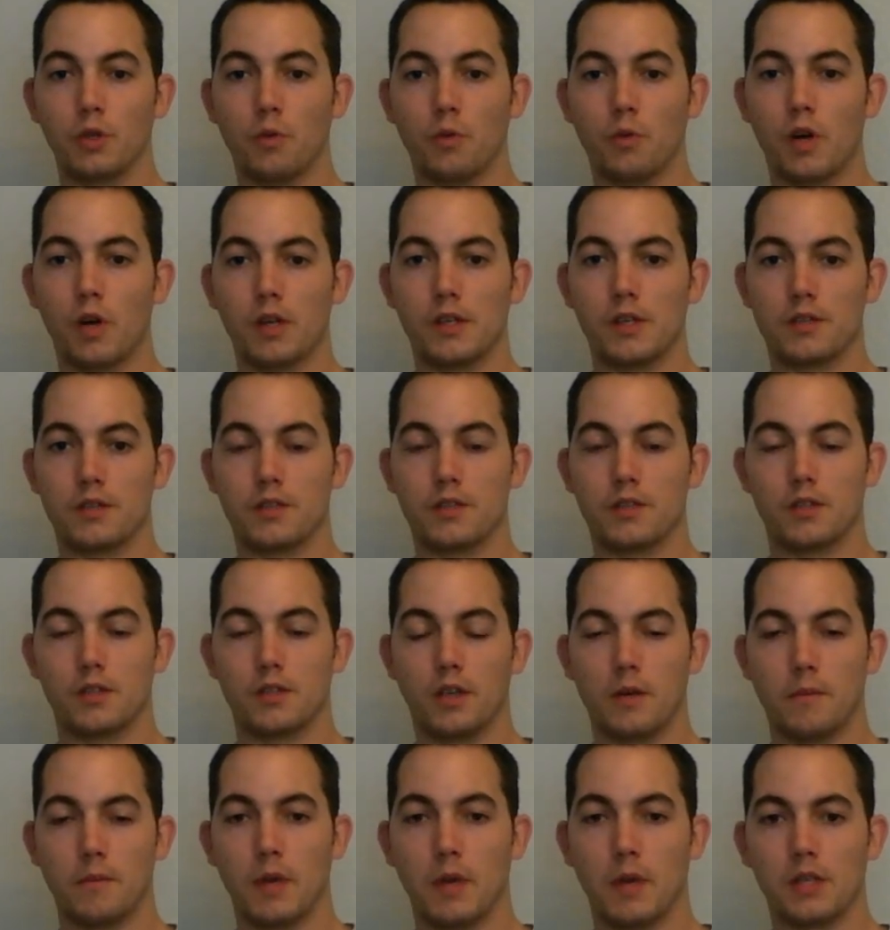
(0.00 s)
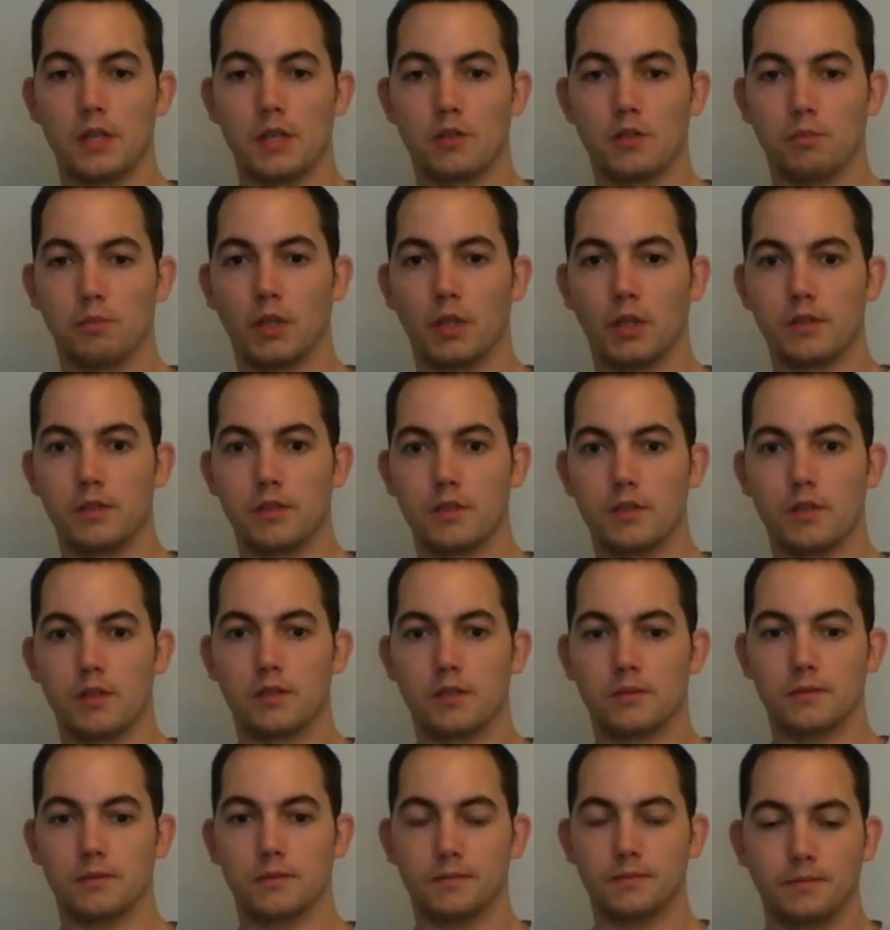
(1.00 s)
was a major blunder.
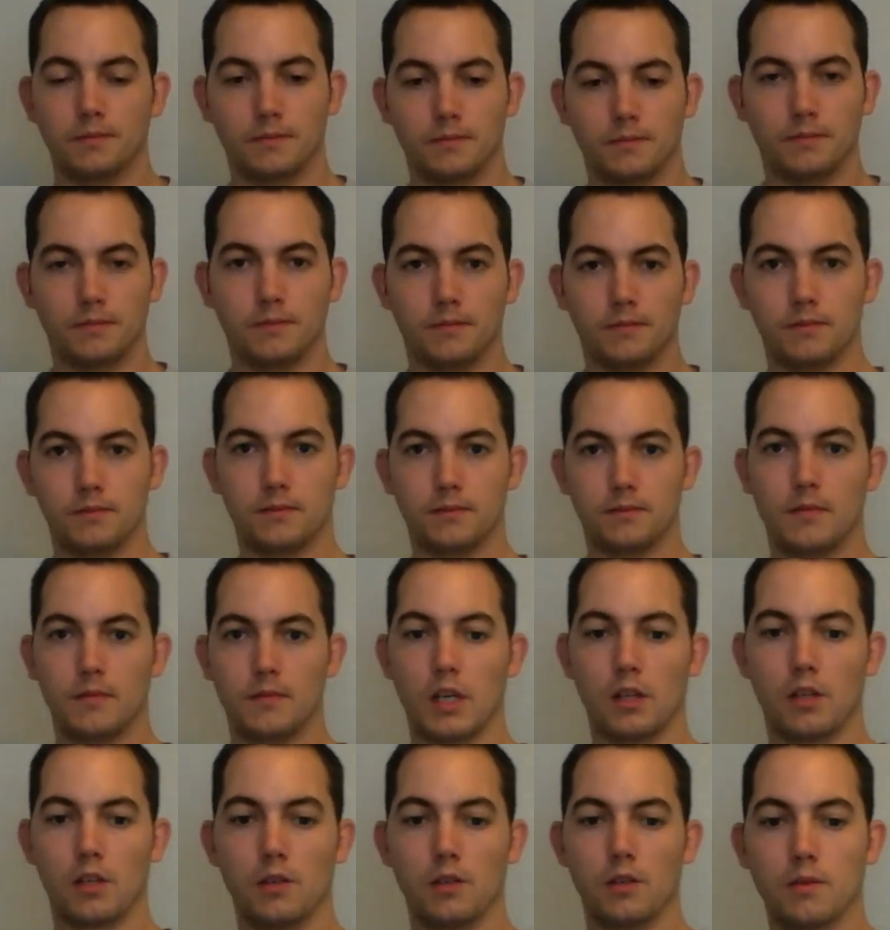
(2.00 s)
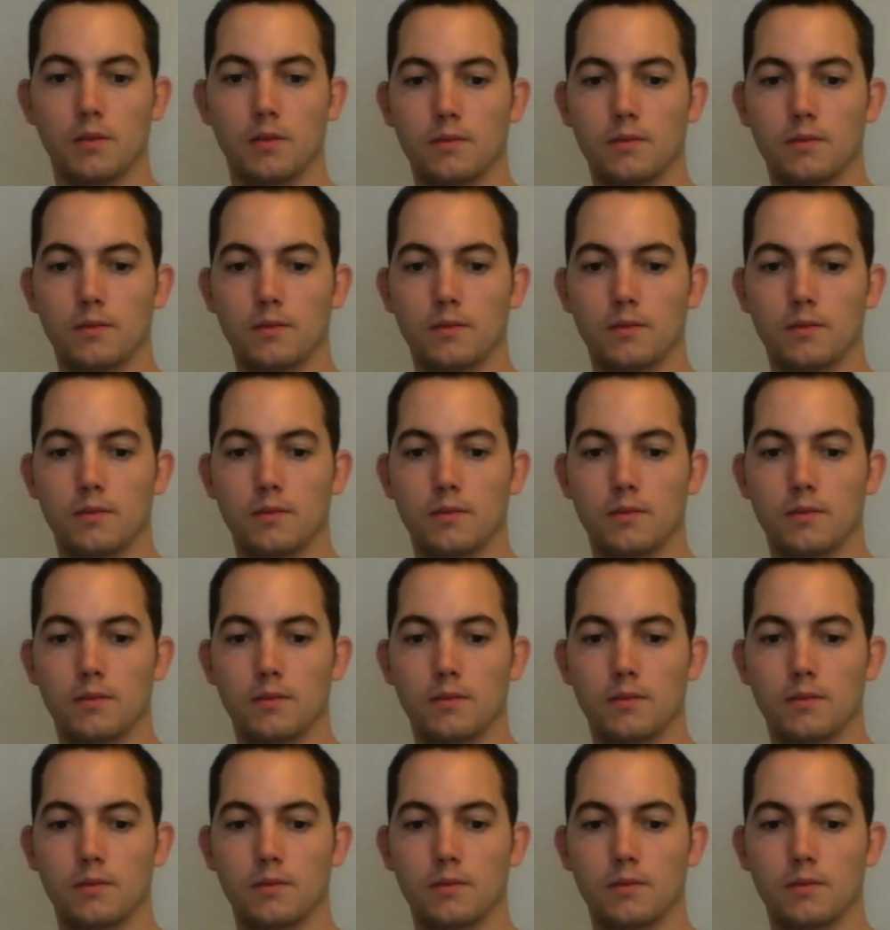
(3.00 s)
Thank you.